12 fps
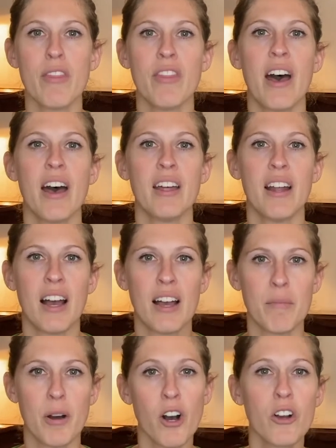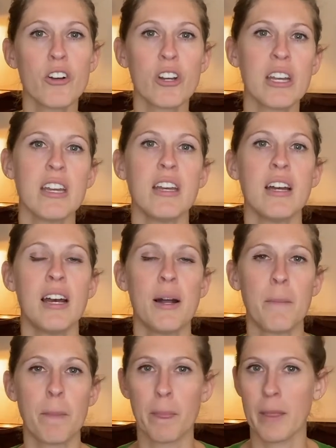that I'm hungry,
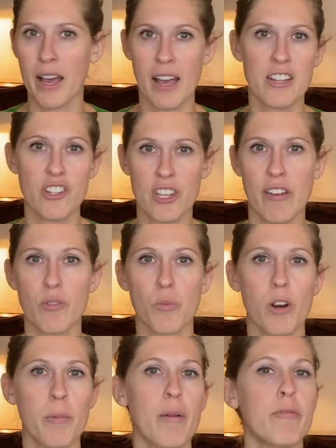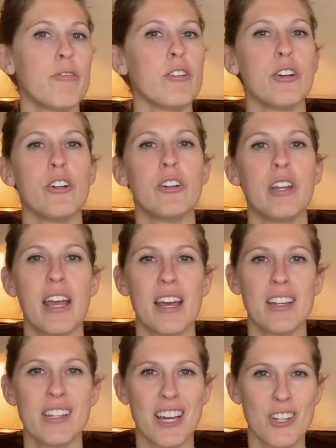I just have to warm up food
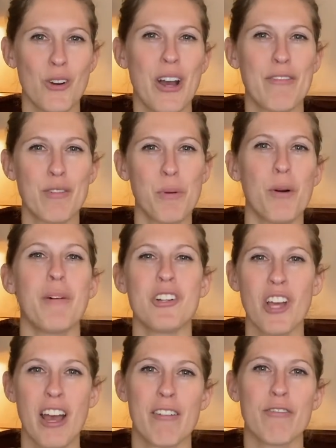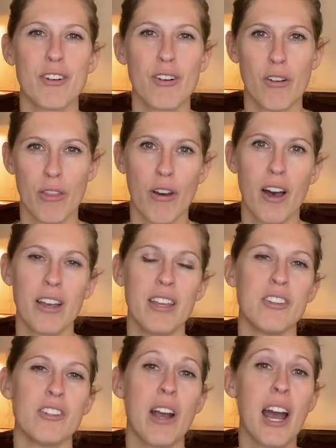and I don't have to put much effort or thought
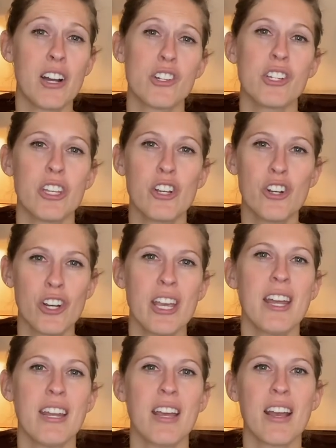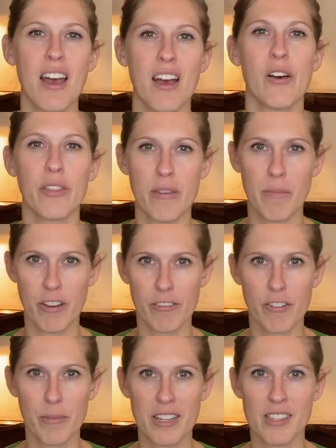into actually creating a healthy meal
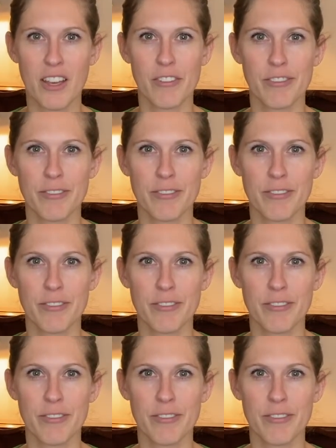for myself.